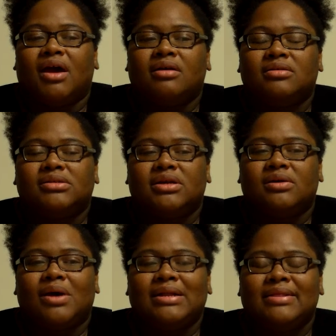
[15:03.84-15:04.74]

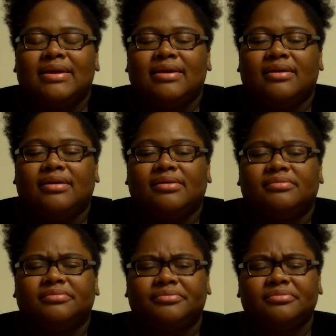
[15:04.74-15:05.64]
Also, I think
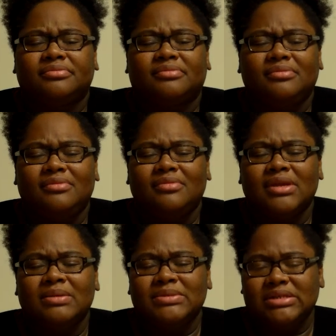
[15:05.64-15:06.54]

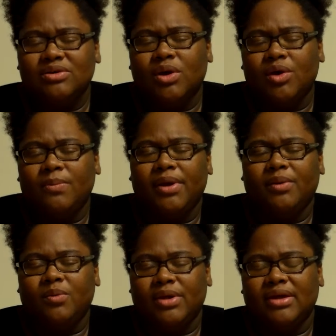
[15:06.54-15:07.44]
I'm still
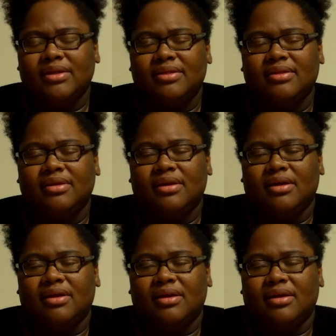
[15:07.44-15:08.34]
coping with
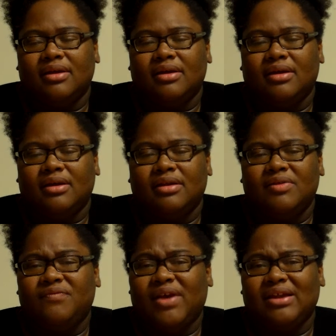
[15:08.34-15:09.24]

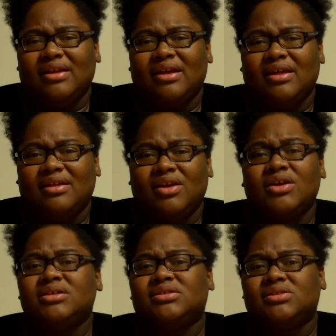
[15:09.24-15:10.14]
the fact that there
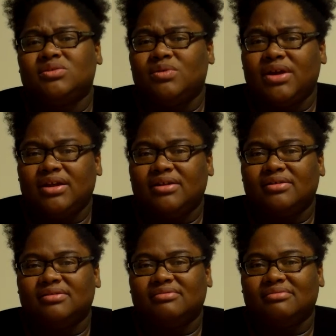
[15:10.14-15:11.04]
is a story.
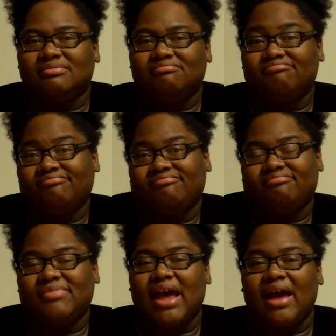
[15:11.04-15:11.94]

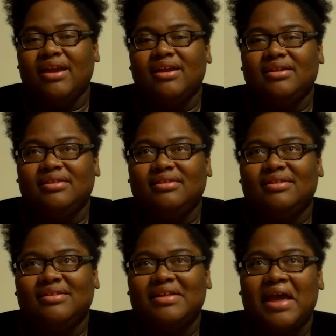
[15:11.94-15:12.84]
I
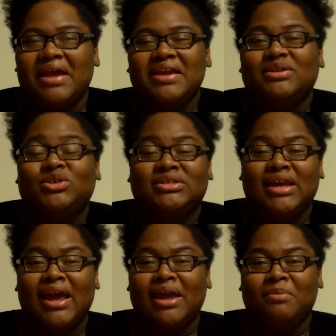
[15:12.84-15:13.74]
can't just
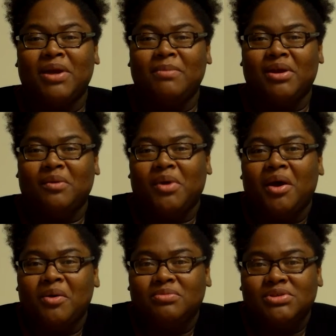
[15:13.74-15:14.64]
say I had a baby and I went
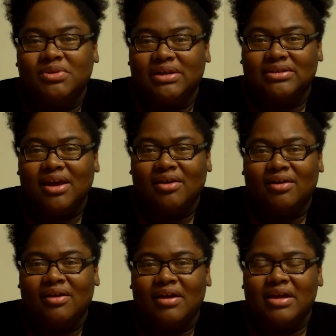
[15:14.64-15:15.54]
home 2 days
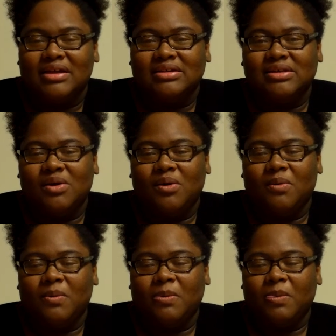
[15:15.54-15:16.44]
later.
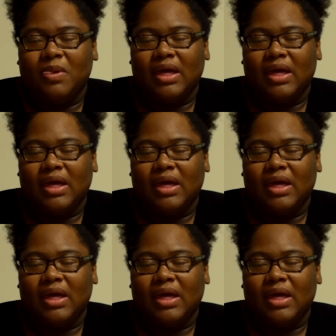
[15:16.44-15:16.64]
So